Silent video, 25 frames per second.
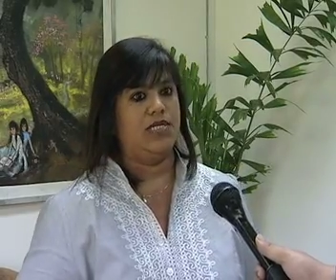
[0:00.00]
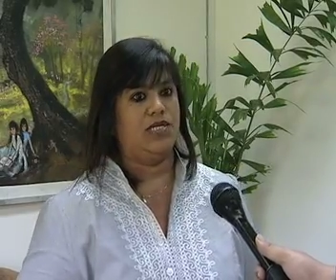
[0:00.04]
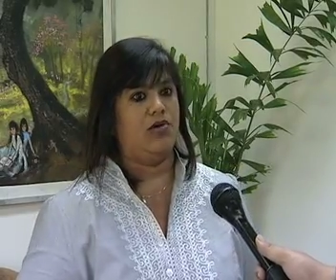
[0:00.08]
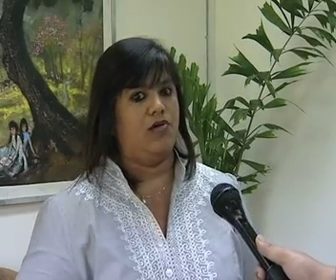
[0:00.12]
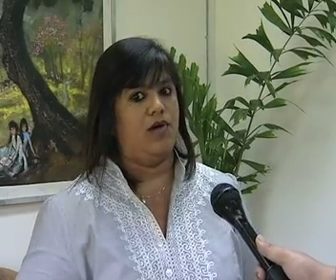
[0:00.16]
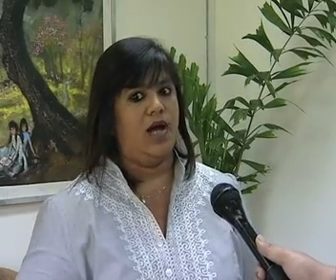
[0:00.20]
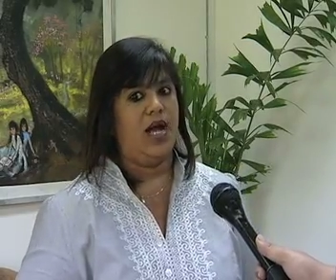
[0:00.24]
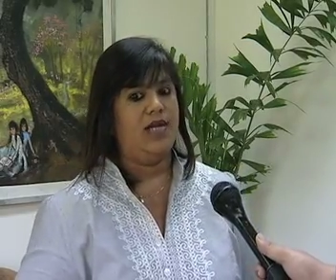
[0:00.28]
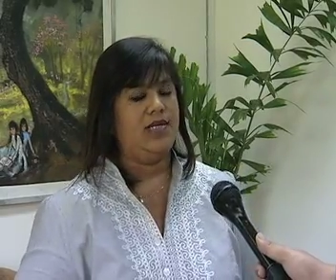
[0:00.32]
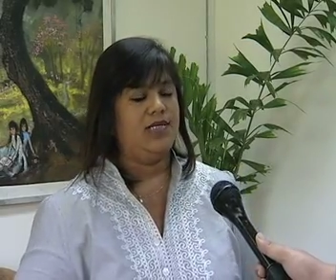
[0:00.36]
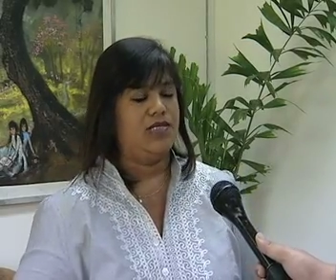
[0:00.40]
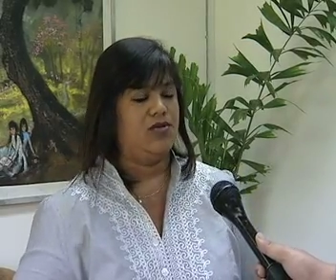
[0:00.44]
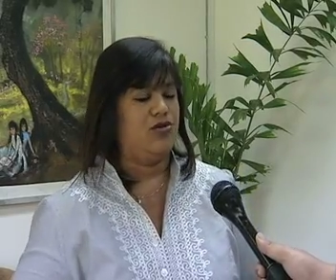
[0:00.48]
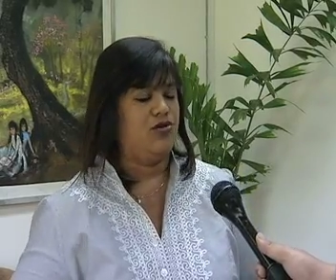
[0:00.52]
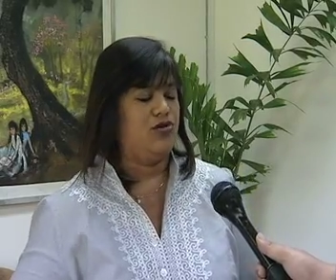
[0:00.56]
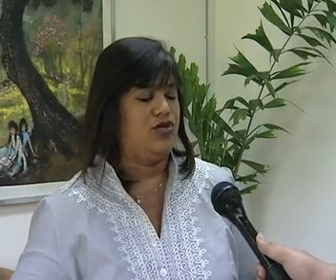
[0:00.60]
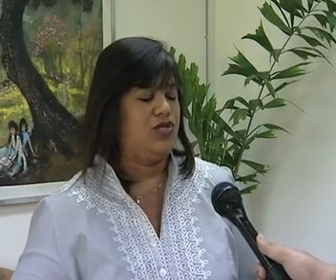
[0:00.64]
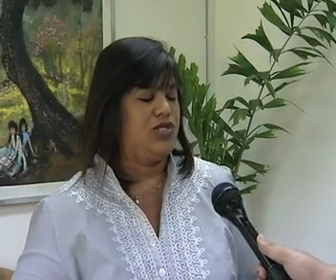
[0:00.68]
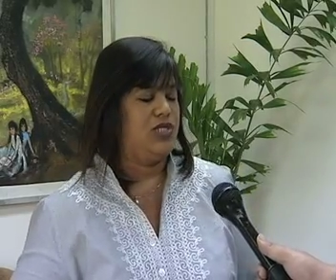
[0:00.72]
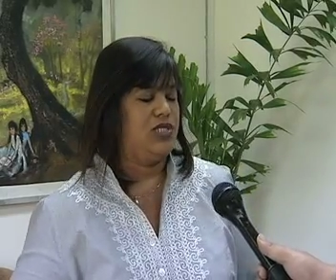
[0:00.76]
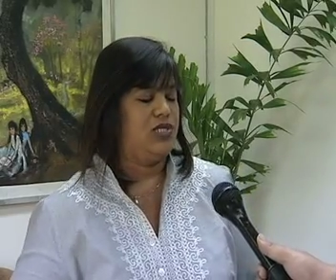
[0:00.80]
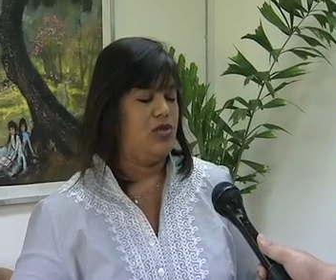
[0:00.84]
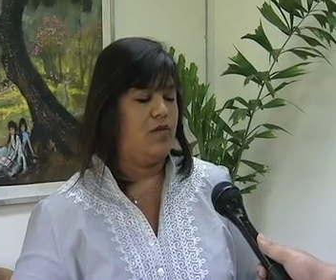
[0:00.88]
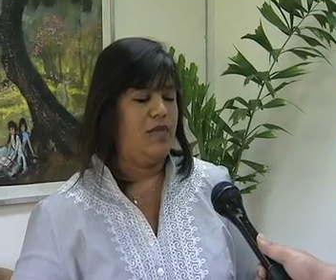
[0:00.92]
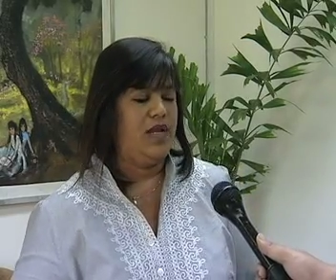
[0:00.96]
so high. So there's
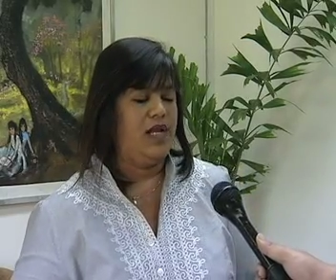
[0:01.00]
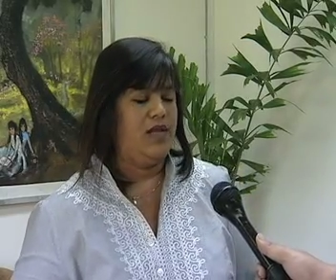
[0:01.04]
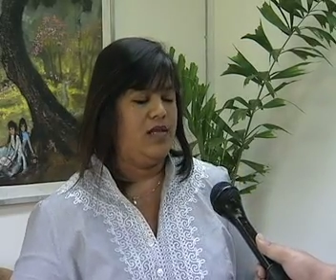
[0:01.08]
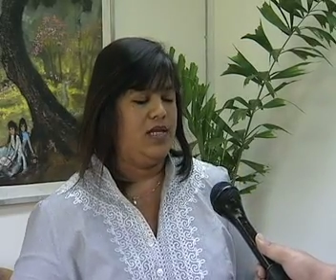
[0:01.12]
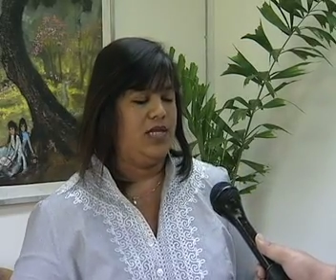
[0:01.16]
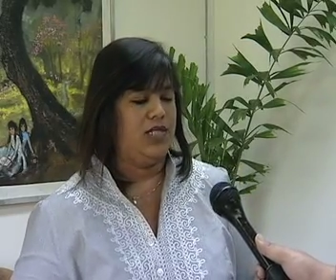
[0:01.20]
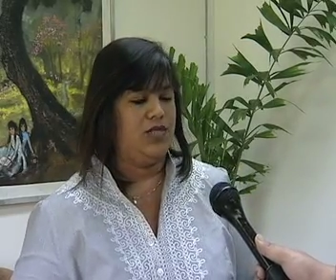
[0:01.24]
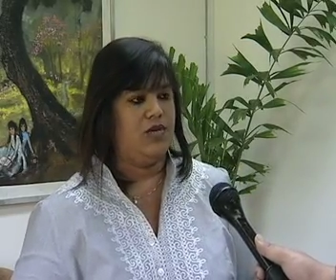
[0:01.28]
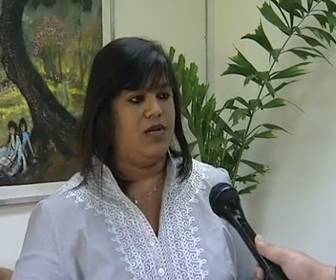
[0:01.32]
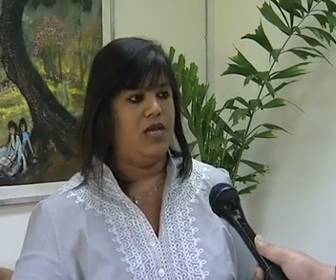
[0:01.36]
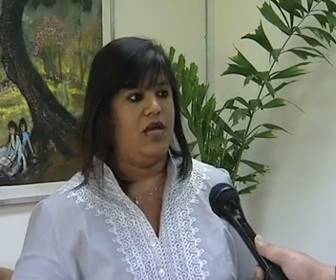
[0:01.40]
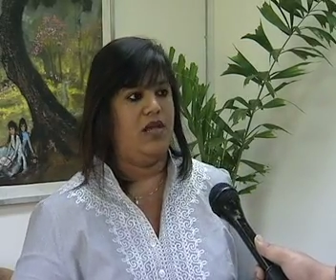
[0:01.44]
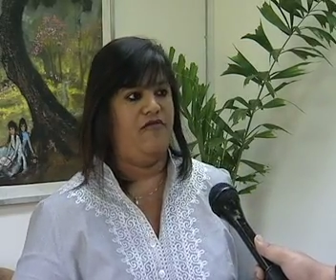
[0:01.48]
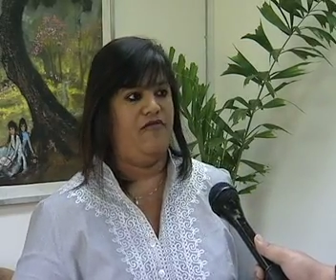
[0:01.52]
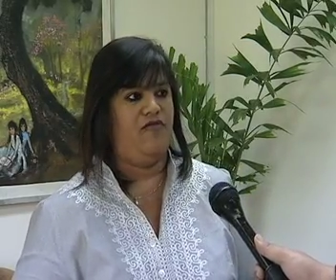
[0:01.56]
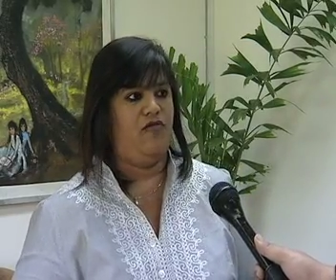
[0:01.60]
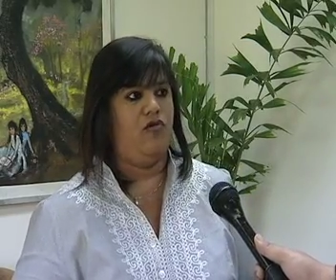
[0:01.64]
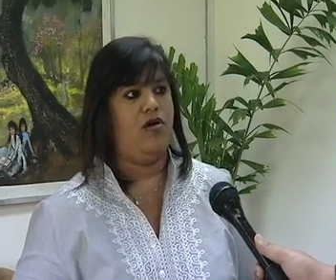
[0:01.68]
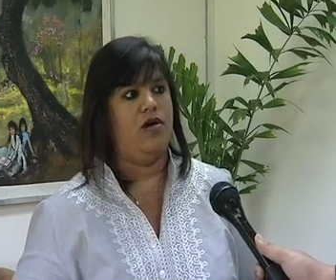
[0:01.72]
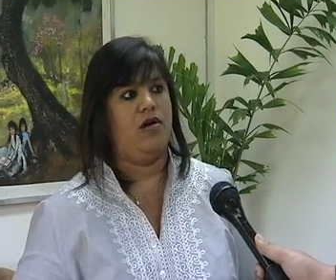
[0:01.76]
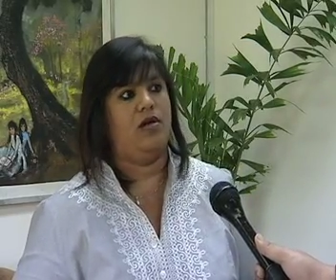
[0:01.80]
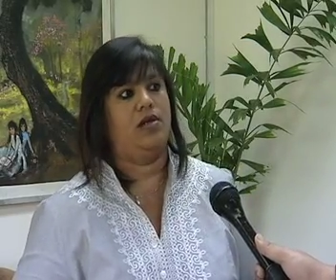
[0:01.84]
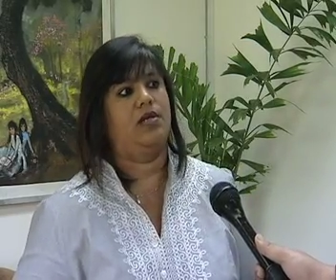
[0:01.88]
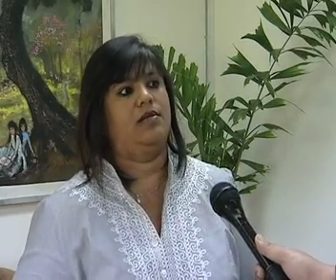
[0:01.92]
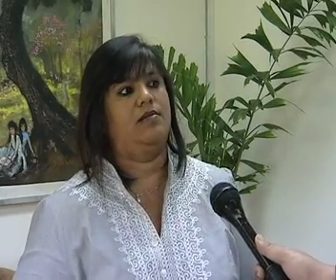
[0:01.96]
so many things we can't
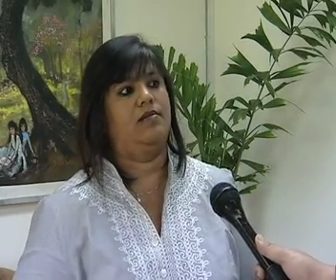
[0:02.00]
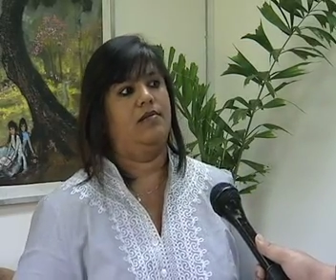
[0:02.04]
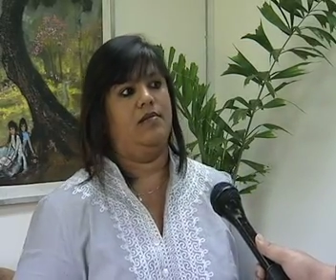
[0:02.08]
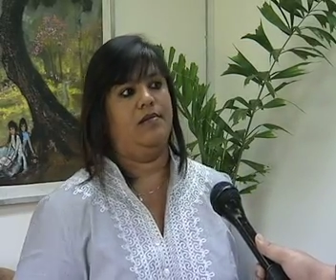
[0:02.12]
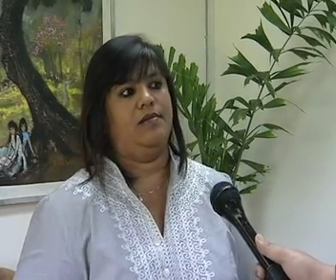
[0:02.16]
afford.